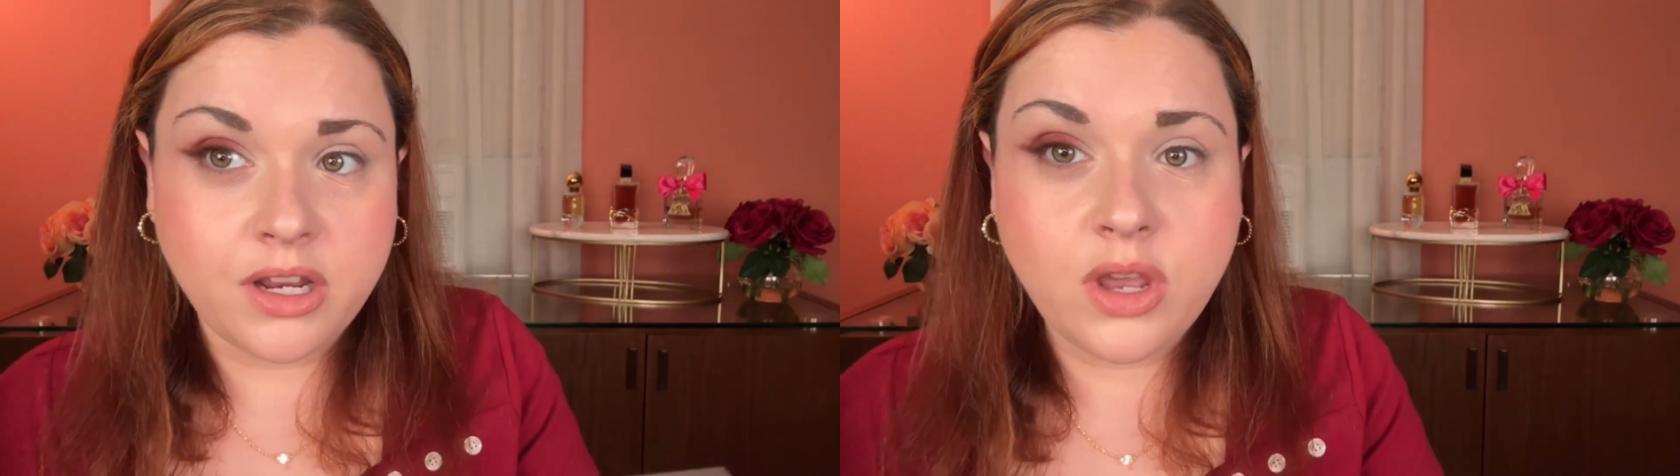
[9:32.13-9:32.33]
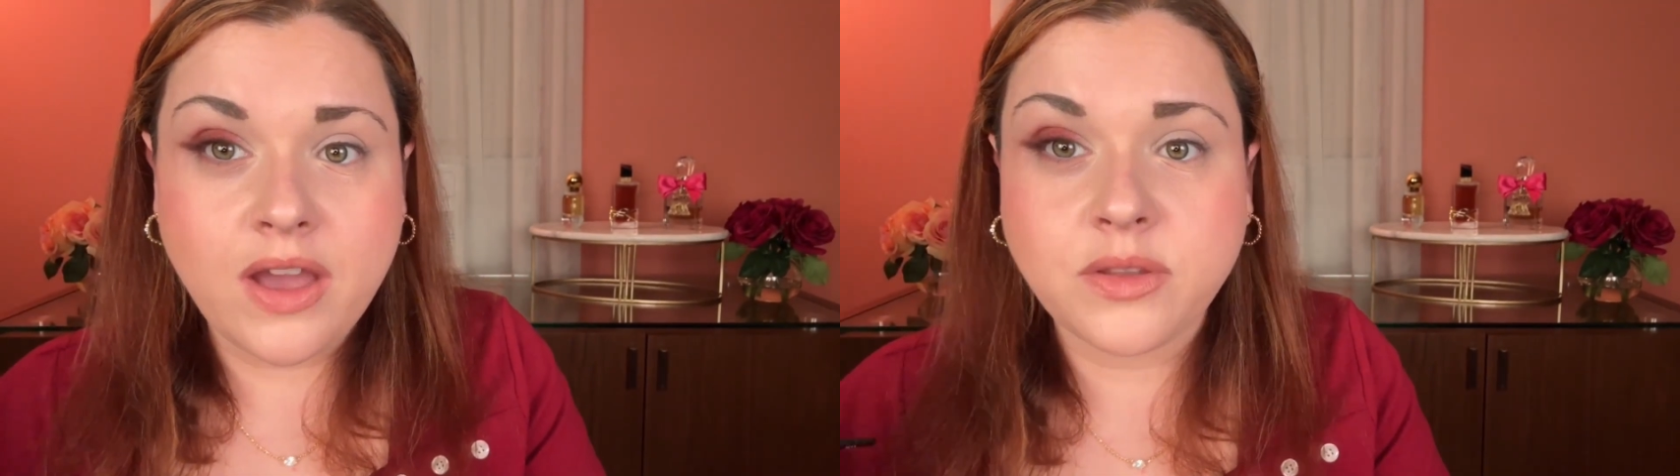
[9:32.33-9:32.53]

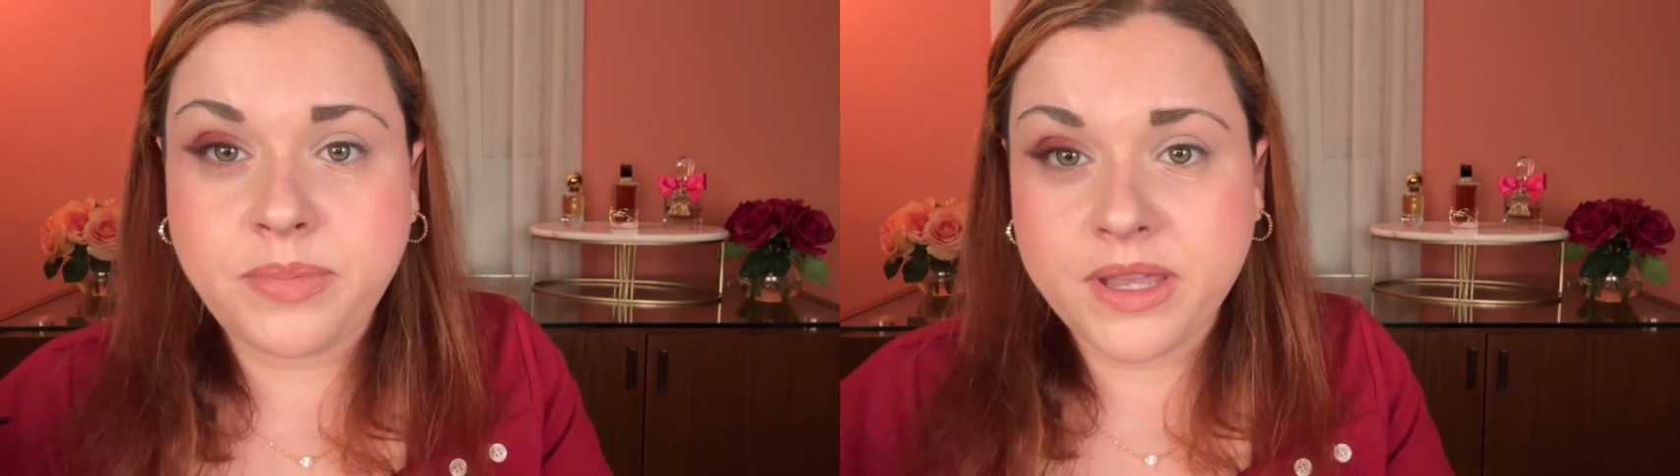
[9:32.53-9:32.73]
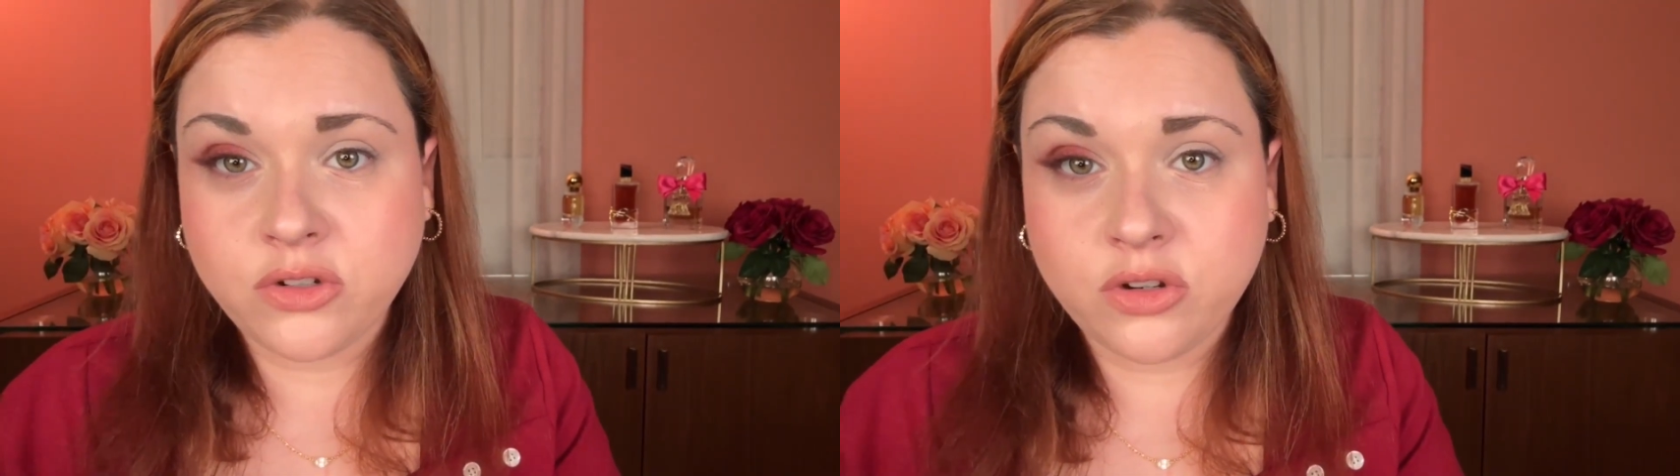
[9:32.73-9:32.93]
And you have to
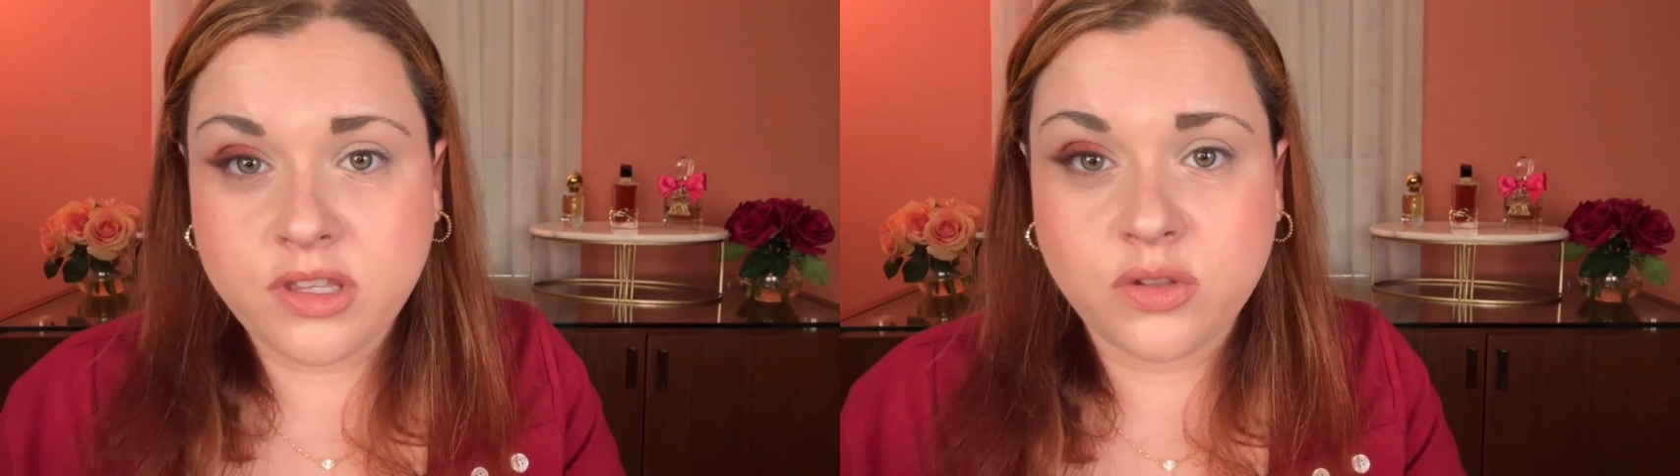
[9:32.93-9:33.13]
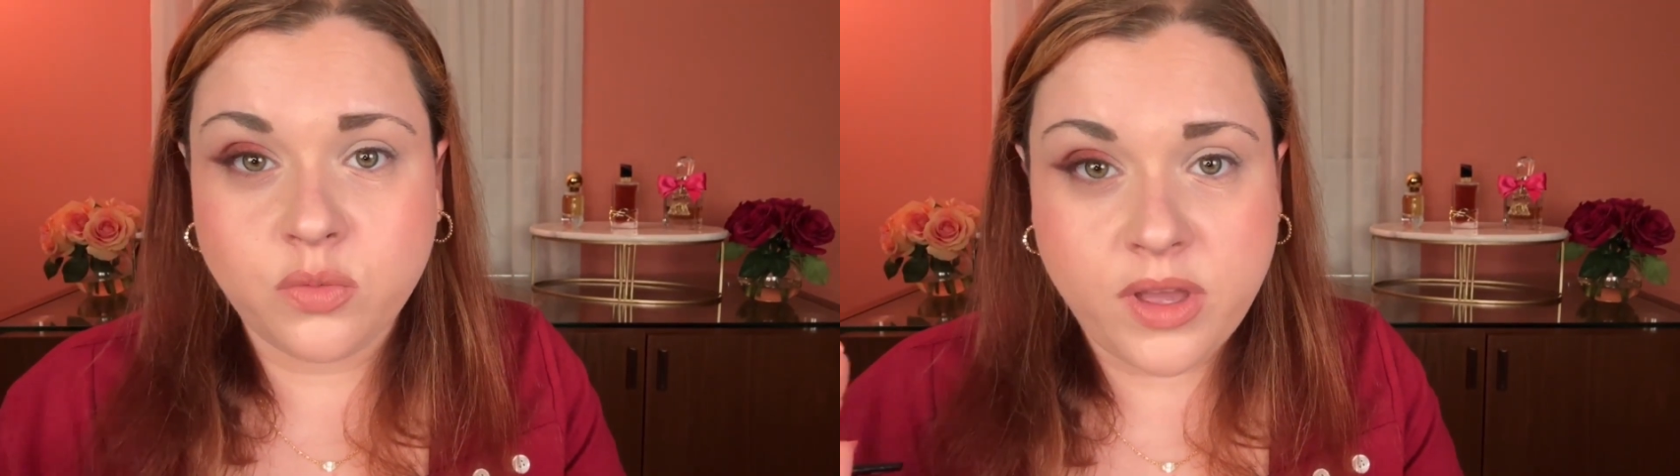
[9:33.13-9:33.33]
picture
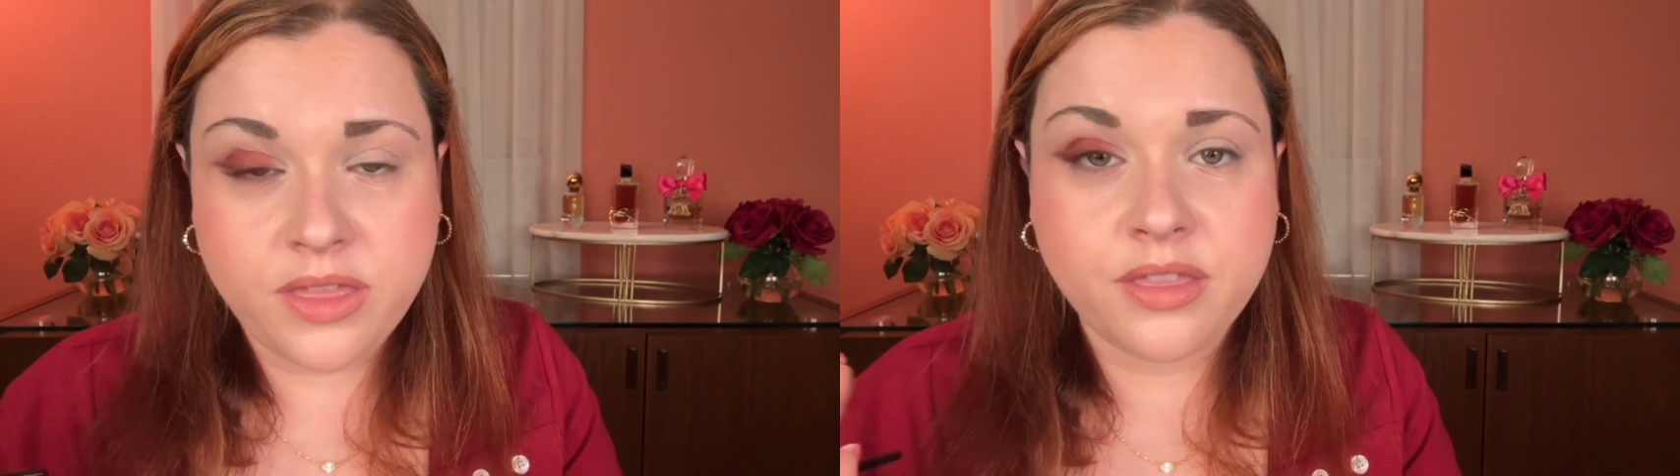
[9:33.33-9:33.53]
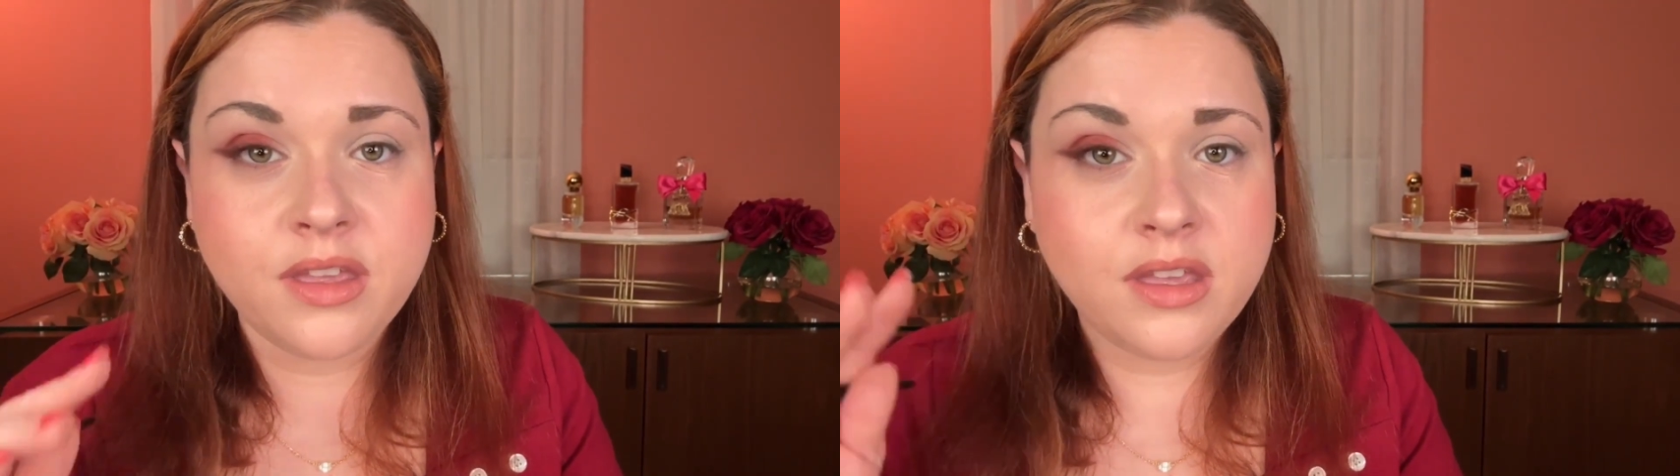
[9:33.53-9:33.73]
this
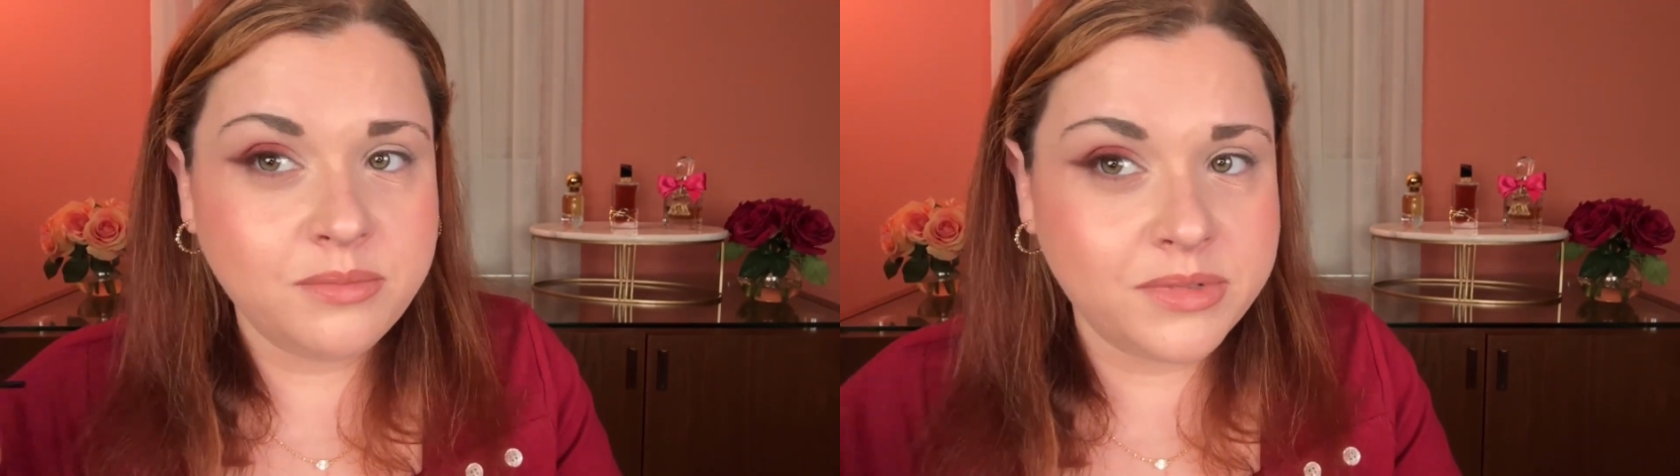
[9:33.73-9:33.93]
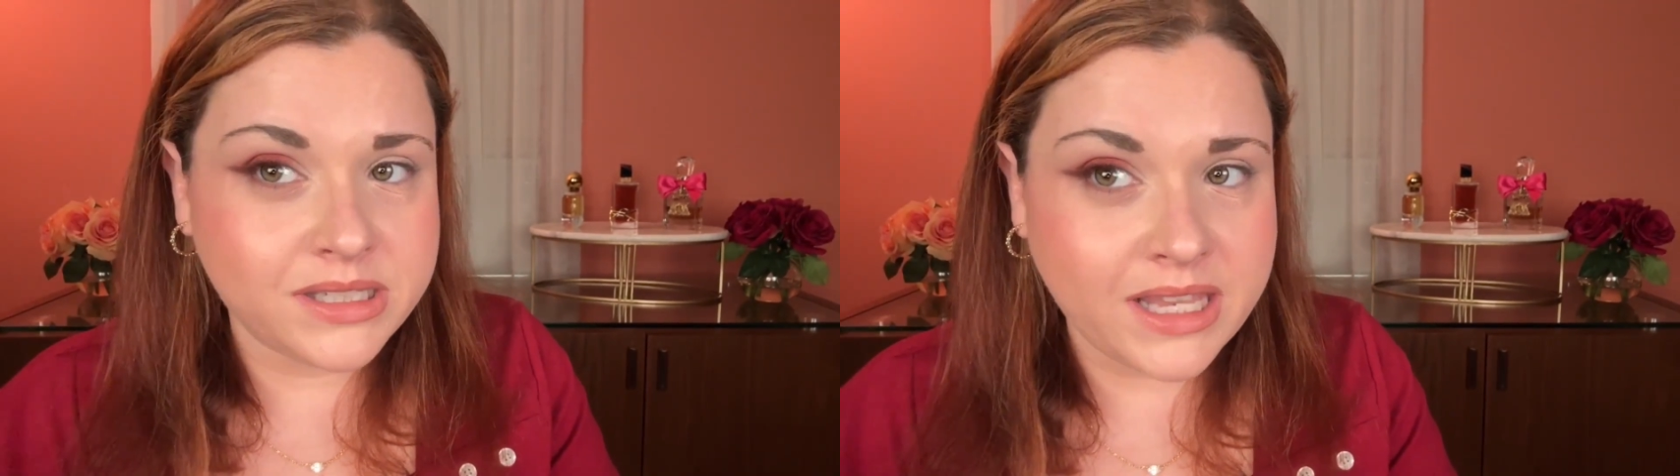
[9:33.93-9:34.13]
with
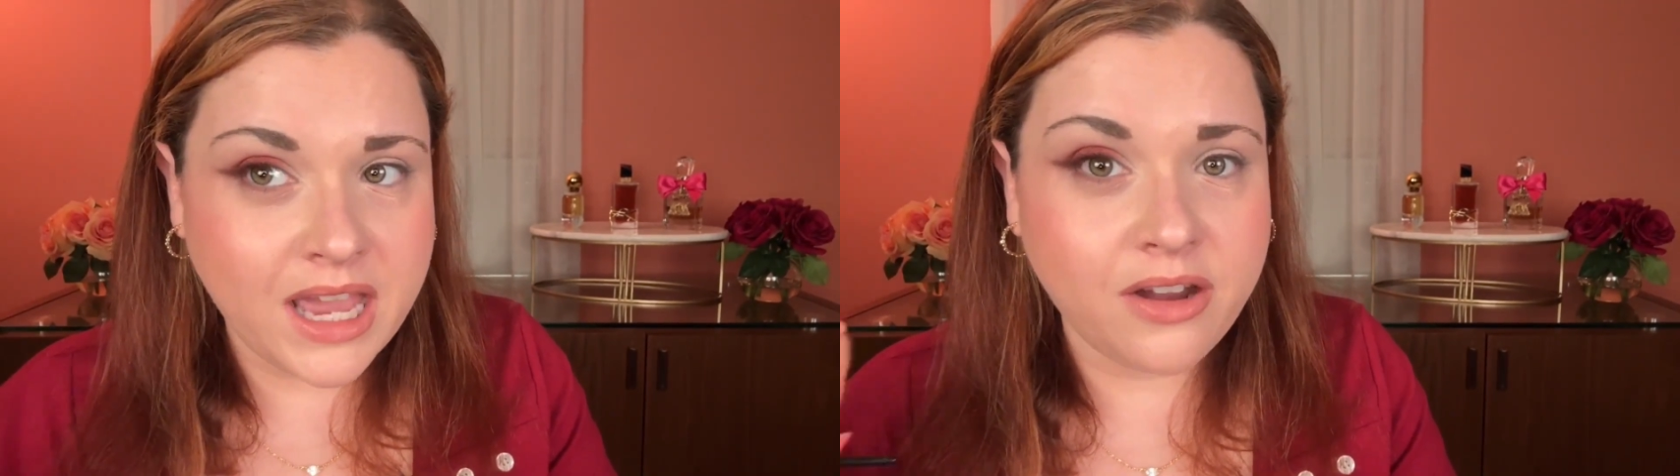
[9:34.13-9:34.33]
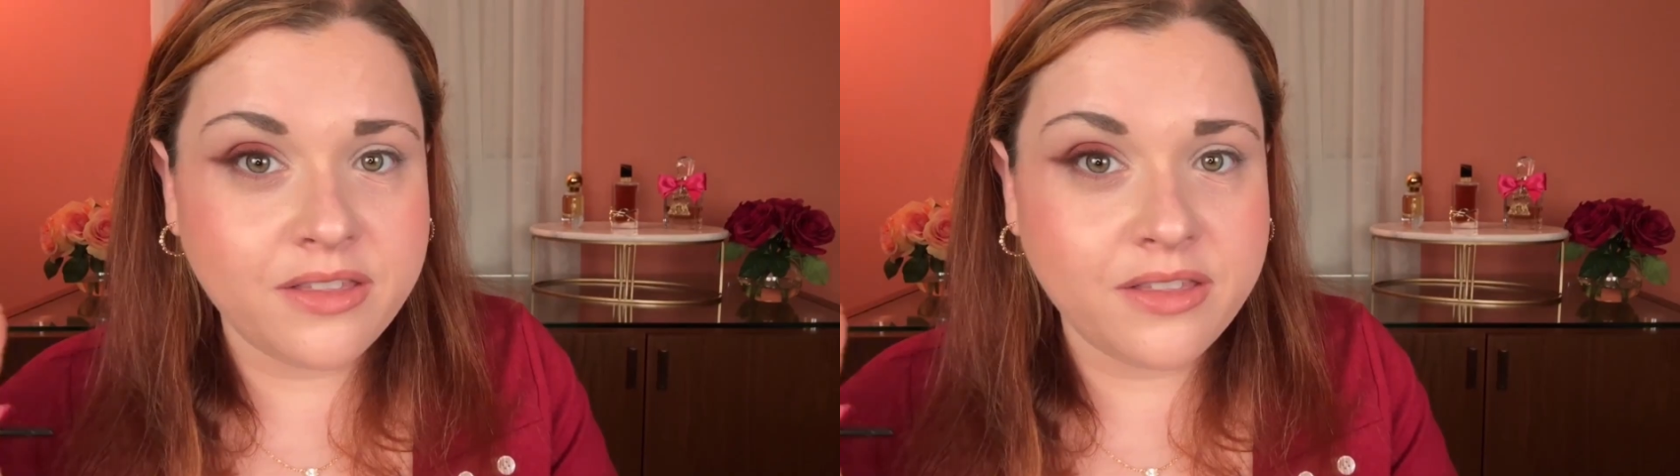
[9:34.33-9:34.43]
mascara.